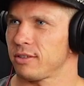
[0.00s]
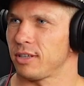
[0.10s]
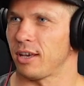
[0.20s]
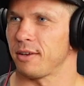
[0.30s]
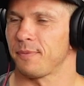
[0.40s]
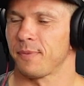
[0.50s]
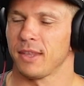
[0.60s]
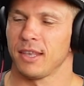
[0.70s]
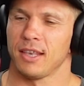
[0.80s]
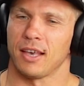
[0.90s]
spoiler.
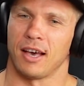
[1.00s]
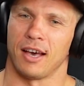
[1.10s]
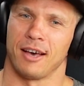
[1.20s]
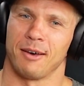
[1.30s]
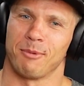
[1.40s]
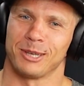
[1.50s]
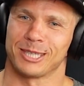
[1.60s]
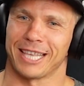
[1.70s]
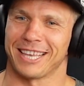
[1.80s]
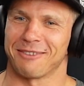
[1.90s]
Yeah. Um, I
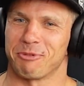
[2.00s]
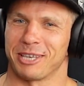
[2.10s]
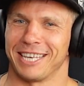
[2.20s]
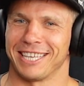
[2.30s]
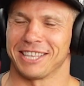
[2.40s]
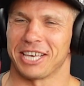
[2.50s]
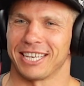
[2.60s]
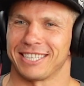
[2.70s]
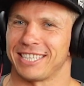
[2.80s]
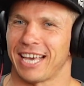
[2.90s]
just like in the beginning
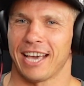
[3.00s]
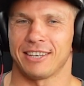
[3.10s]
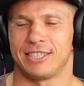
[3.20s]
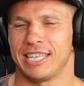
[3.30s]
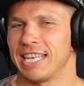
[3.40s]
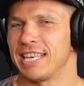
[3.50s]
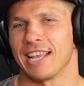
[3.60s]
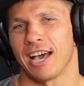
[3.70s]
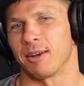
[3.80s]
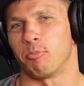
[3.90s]
that I did
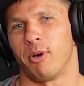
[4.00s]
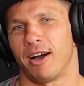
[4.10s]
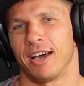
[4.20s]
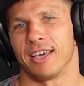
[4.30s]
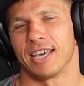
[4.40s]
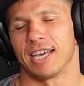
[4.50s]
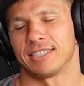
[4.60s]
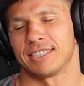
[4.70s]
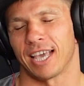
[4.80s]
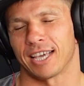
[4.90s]
not buy a
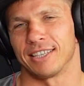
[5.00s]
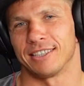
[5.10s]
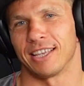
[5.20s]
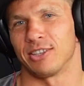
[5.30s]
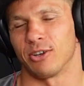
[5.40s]
second that